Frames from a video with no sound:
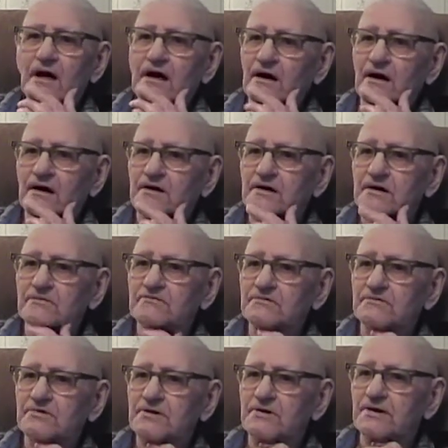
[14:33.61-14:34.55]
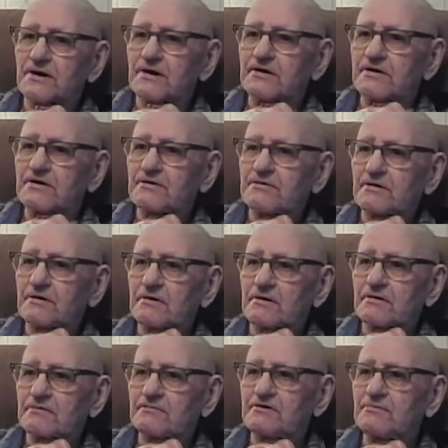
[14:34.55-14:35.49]
I never was in that either.
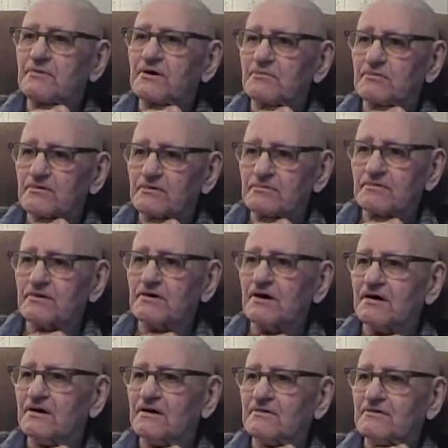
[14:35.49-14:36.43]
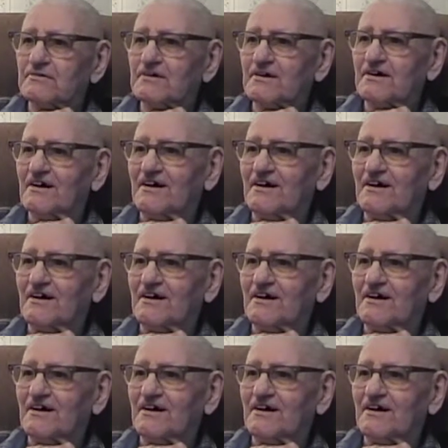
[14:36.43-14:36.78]
I don't remember, but I do.